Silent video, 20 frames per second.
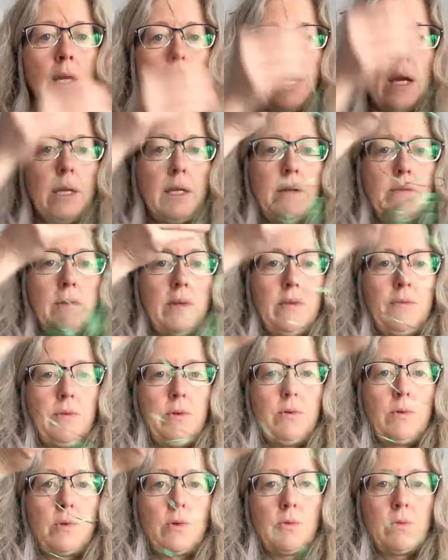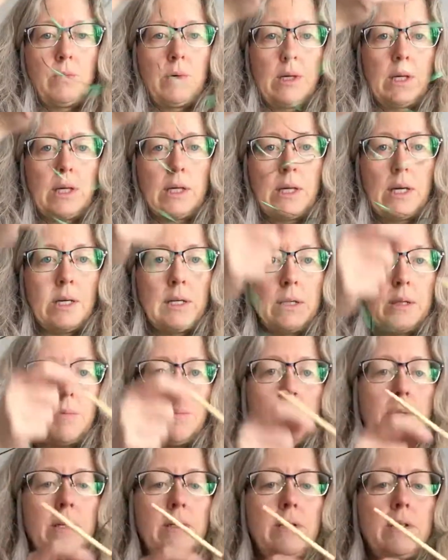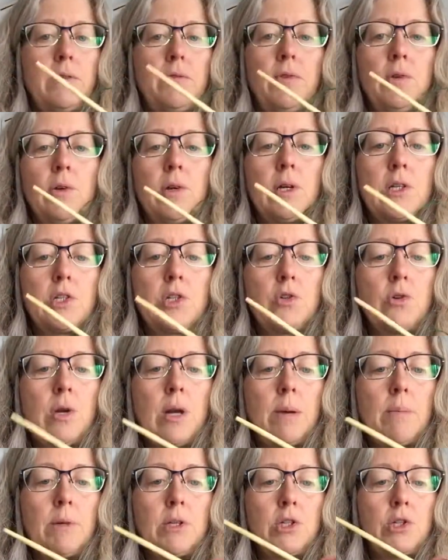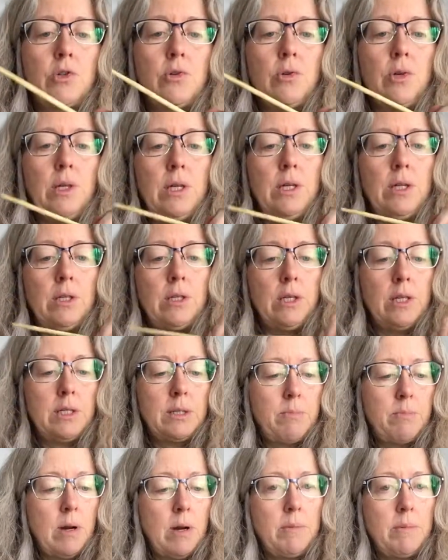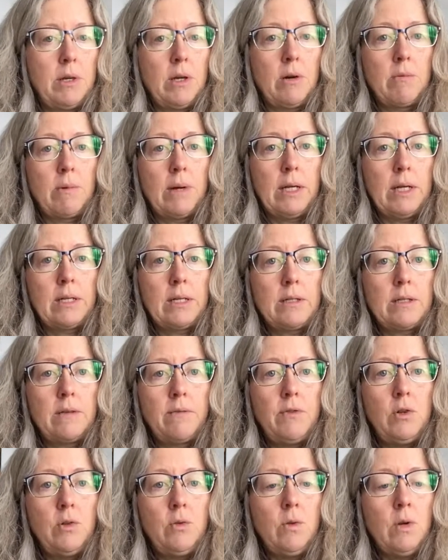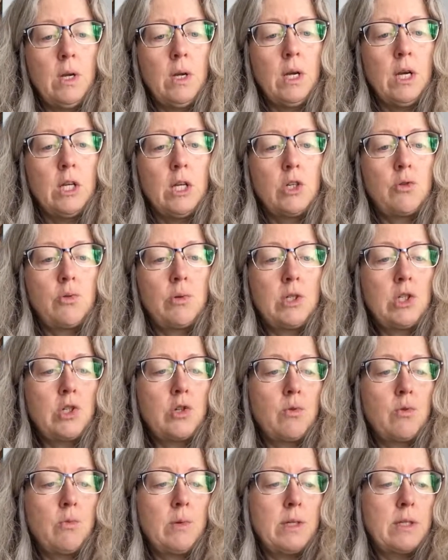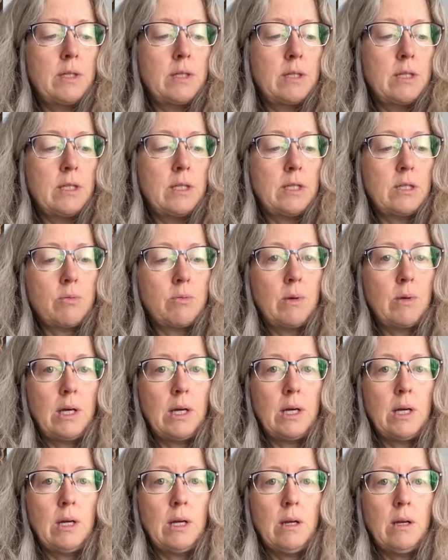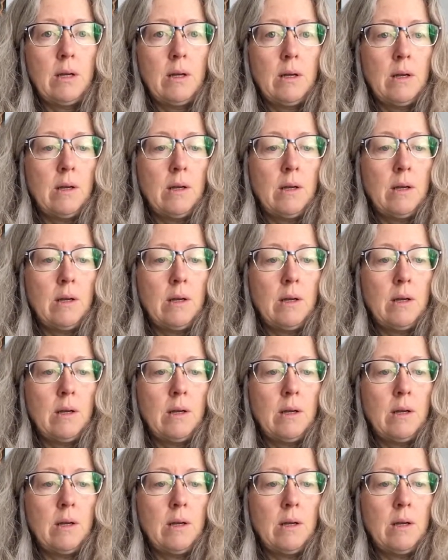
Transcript: And even if you don't want to cut the piece, if you're not sure how much you need, it's probably all right, because if you twist your wrist this way,